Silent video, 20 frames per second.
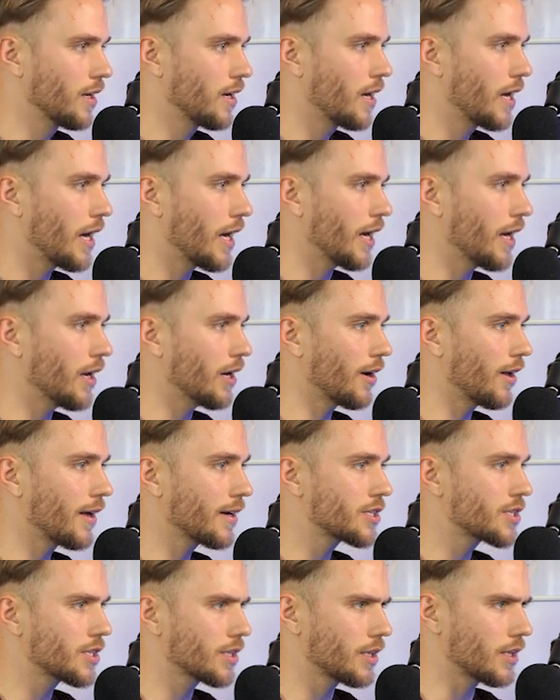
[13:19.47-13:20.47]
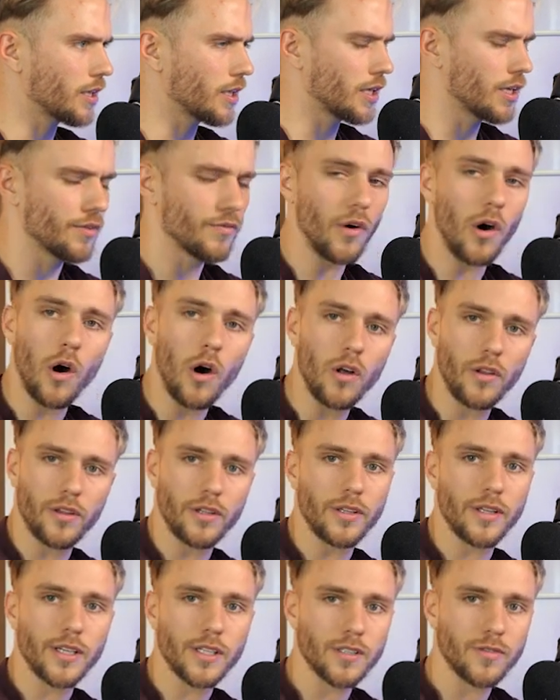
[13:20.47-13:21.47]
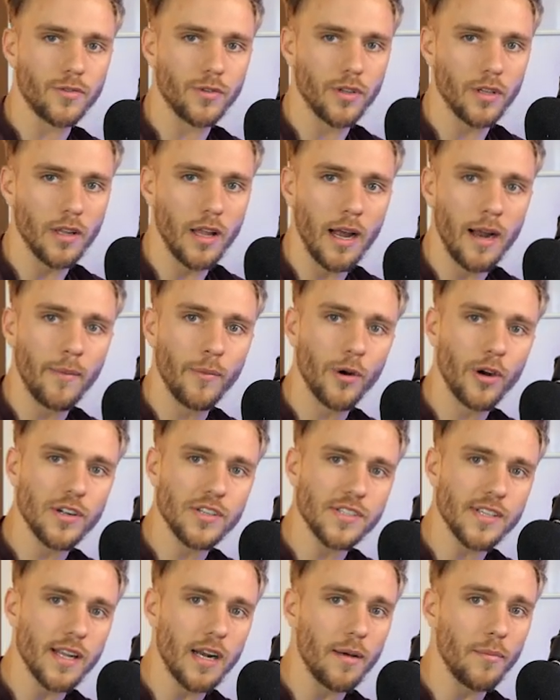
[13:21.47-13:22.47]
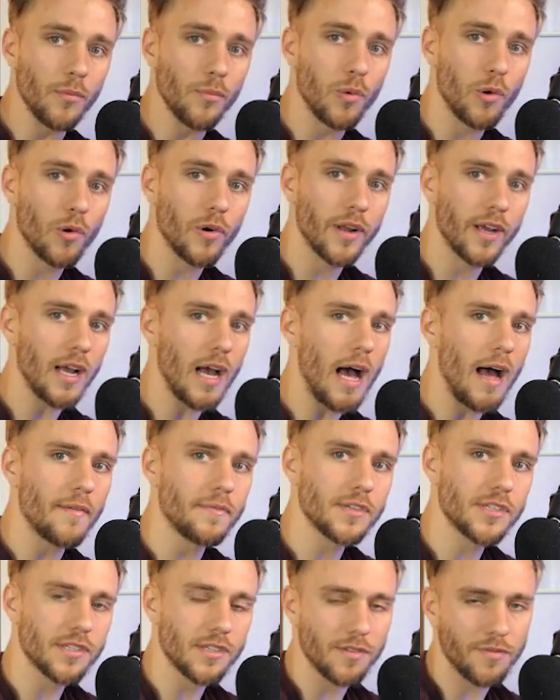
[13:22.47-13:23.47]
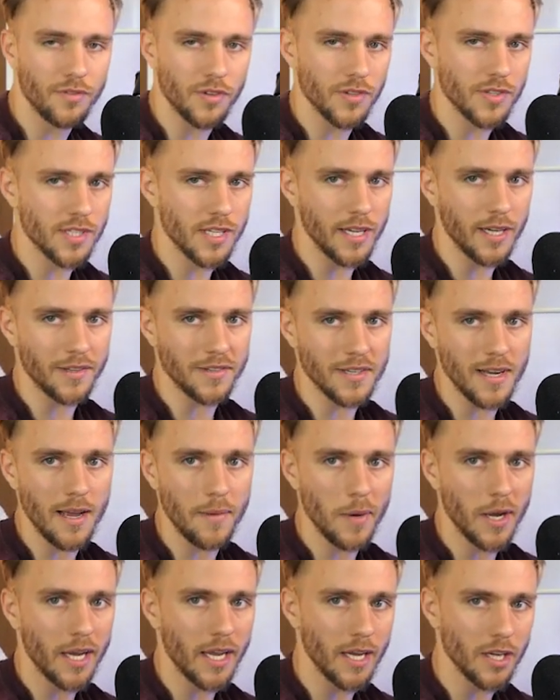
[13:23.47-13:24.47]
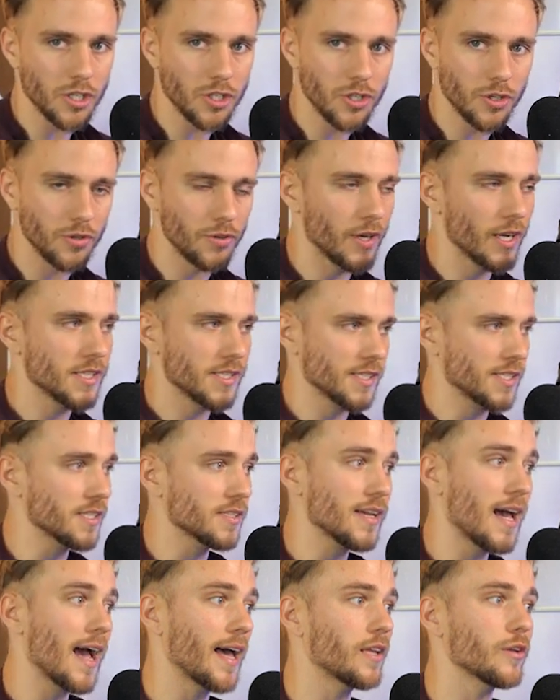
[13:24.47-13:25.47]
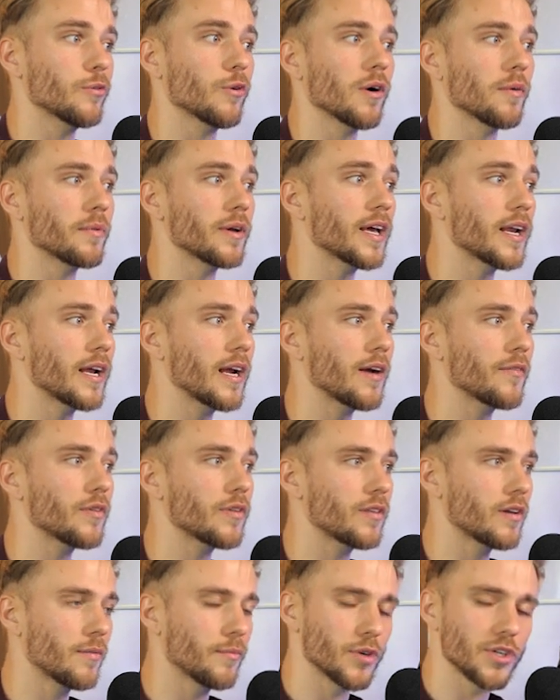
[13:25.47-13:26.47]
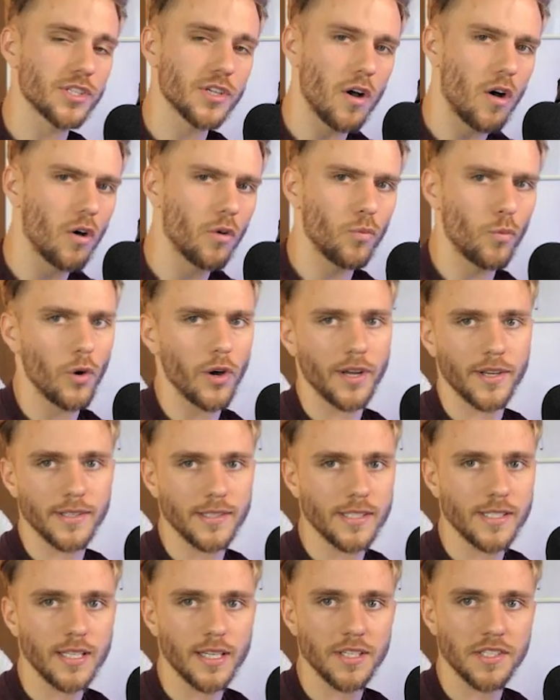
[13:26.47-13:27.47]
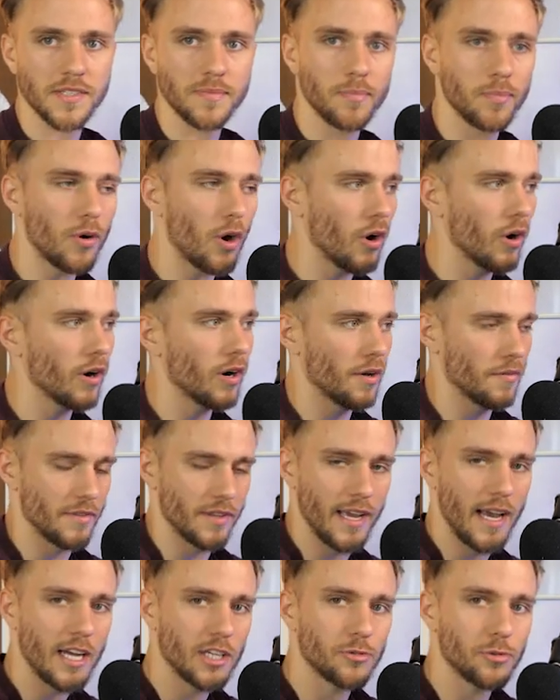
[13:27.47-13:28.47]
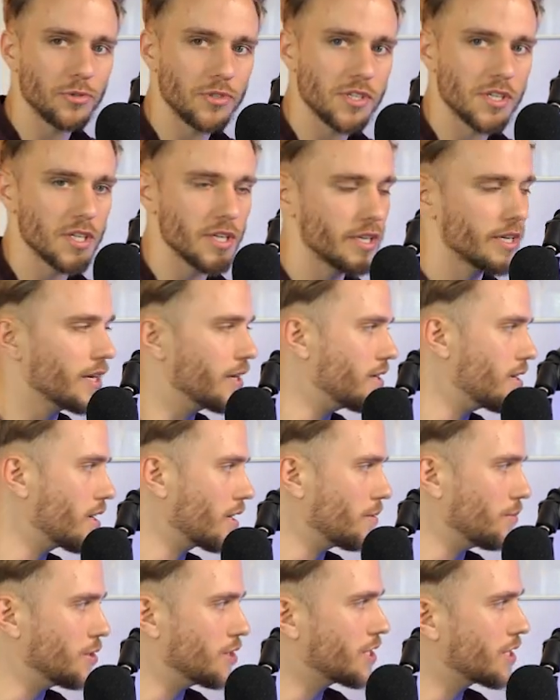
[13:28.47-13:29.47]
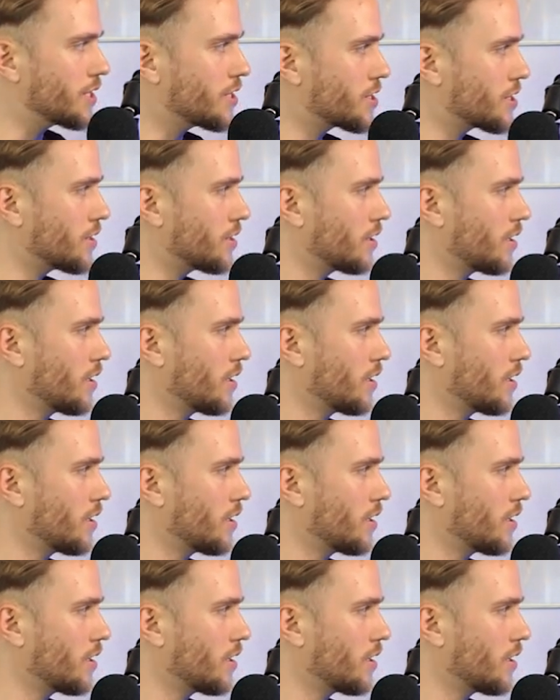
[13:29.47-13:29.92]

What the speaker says: And I'll actually leave all the links for the libraries that I'm importing. Obviously, for the sake of time, I can't show you guys exactly where I'm getting everything, but it's all in one concise part of the actual CDK documentation.